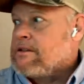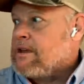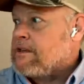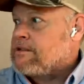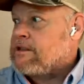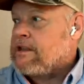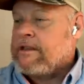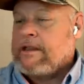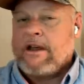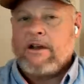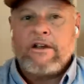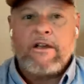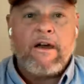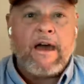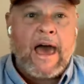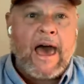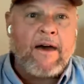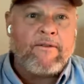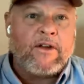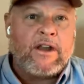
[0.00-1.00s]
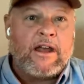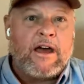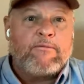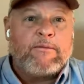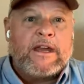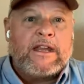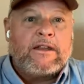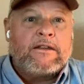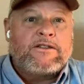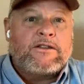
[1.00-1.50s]
So I said, there you have it. I
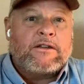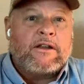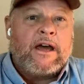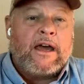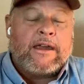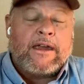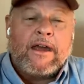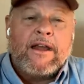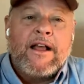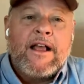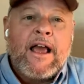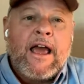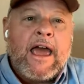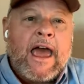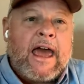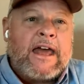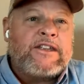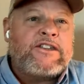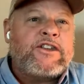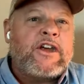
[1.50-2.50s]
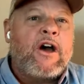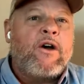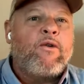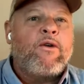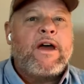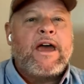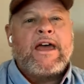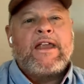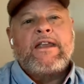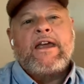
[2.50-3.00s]
mean, it's like, a, and
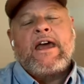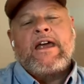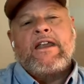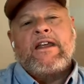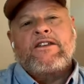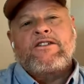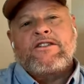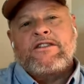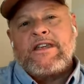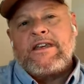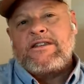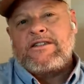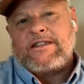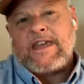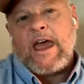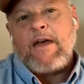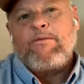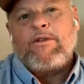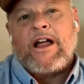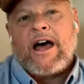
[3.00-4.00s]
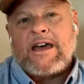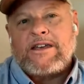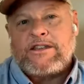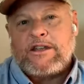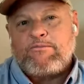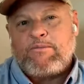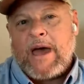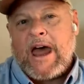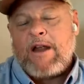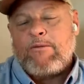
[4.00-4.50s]
so, and, and it's
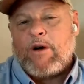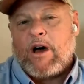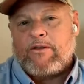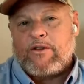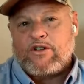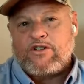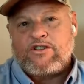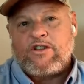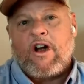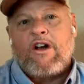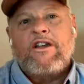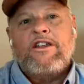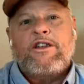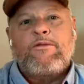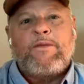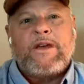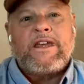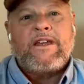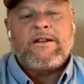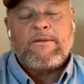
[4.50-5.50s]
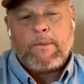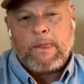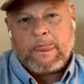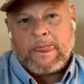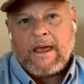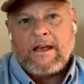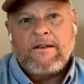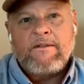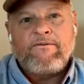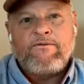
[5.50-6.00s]
destabilizing Panama. There's starting to be
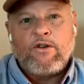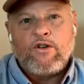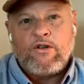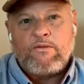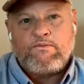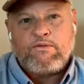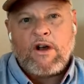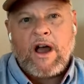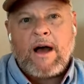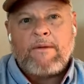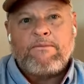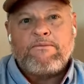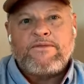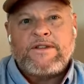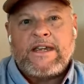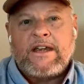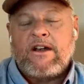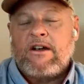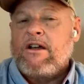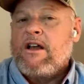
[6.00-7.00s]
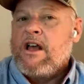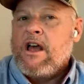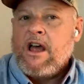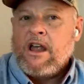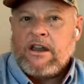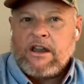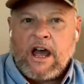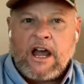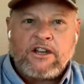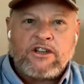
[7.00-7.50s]
food problems here,
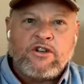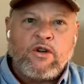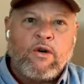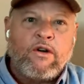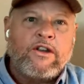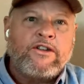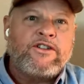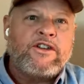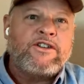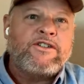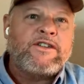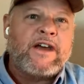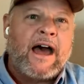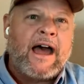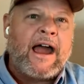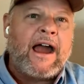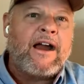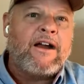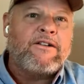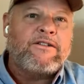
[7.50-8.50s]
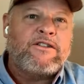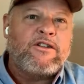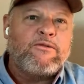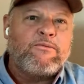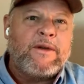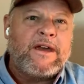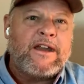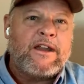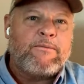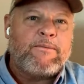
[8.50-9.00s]
not shortages. I hired
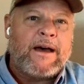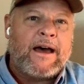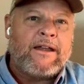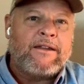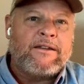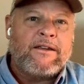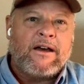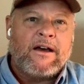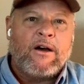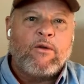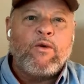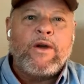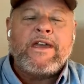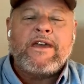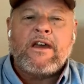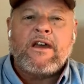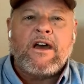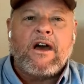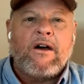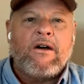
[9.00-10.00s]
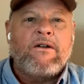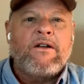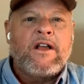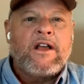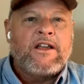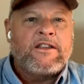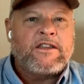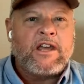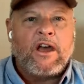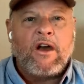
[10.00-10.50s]
two men about a week ago
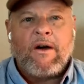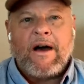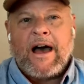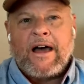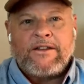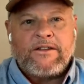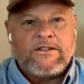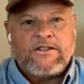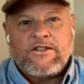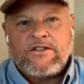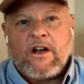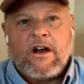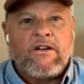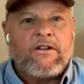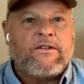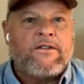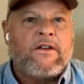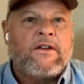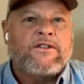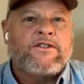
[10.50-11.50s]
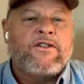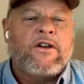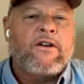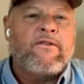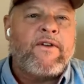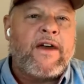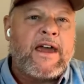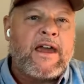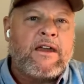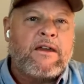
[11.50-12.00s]
to go out and start uh,
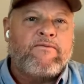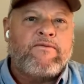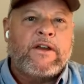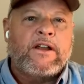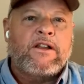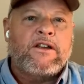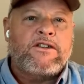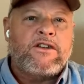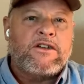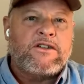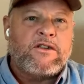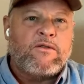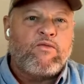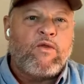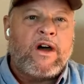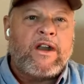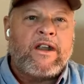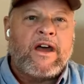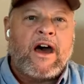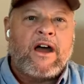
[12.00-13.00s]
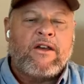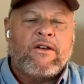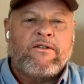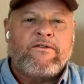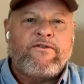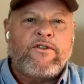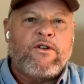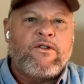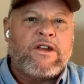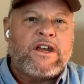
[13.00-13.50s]
surveying villages and whatnot
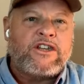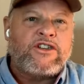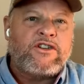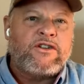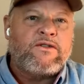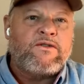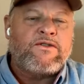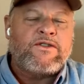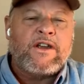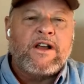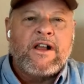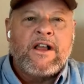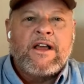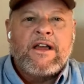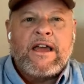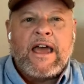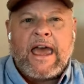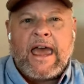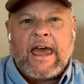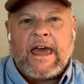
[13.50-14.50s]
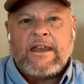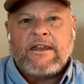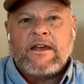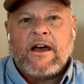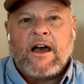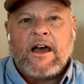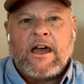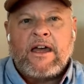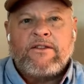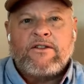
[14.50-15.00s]
on food issues.
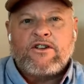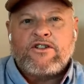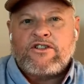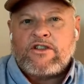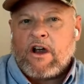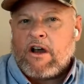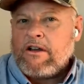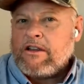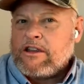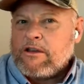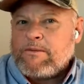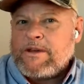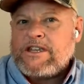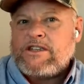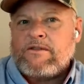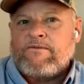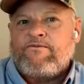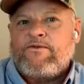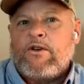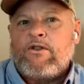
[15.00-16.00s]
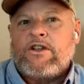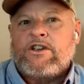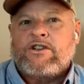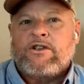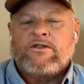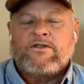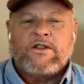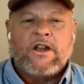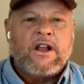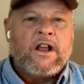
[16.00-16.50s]
And, uh, and there's starting to be some food
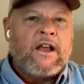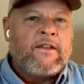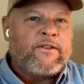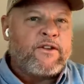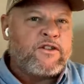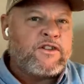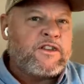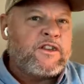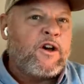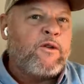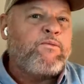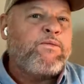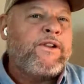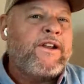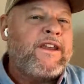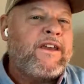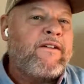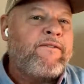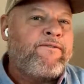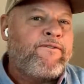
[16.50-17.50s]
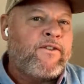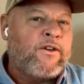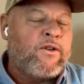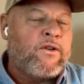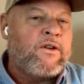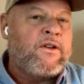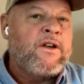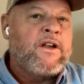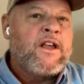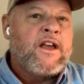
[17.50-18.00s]
issues. There's still plenty of
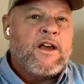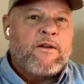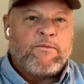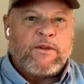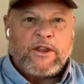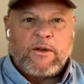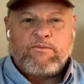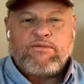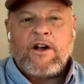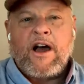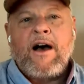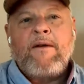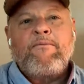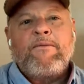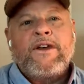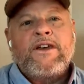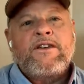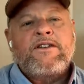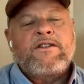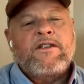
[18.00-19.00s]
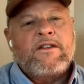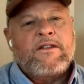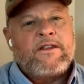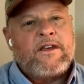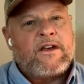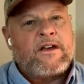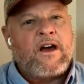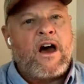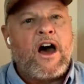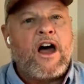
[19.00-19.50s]
food, but the problem is
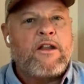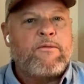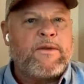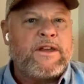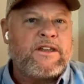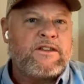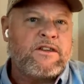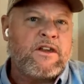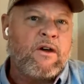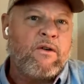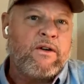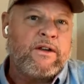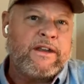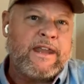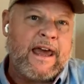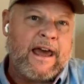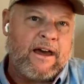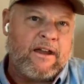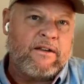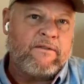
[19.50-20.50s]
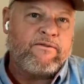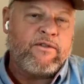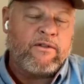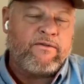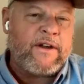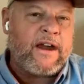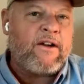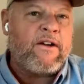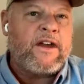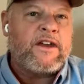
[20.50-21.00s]
the economy is going down
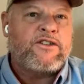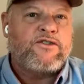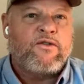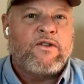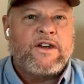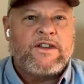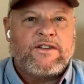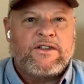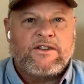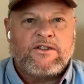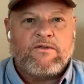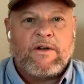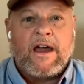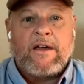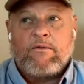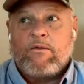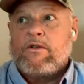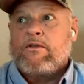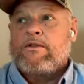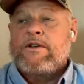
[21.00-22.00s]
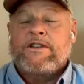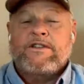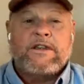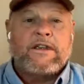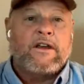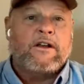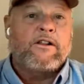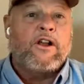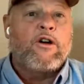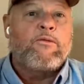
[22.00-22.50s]
for various reasons, right? Well, we can
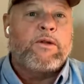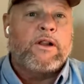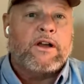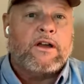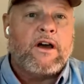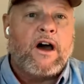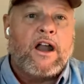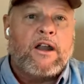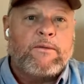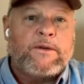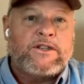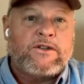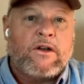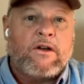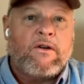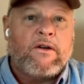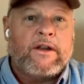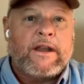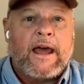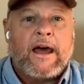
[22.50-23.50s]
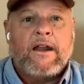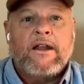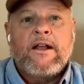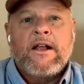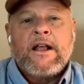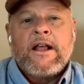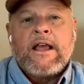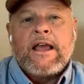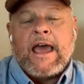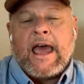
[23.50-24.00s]
see global economies are going down.
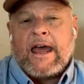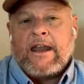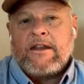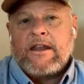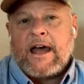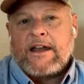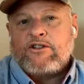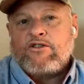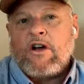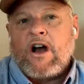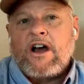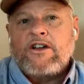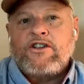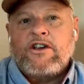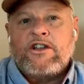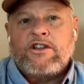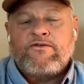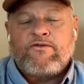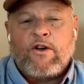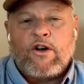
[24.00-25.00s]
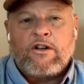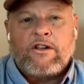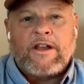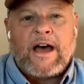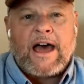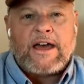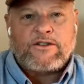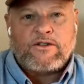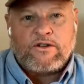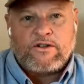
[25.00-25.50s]
And nitrogenous
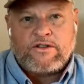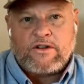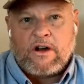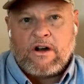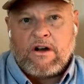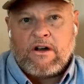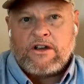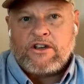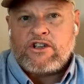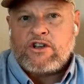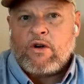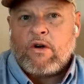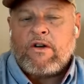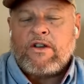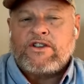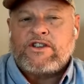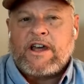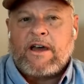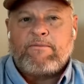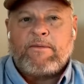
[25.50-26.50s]
fertilizers are in shortage.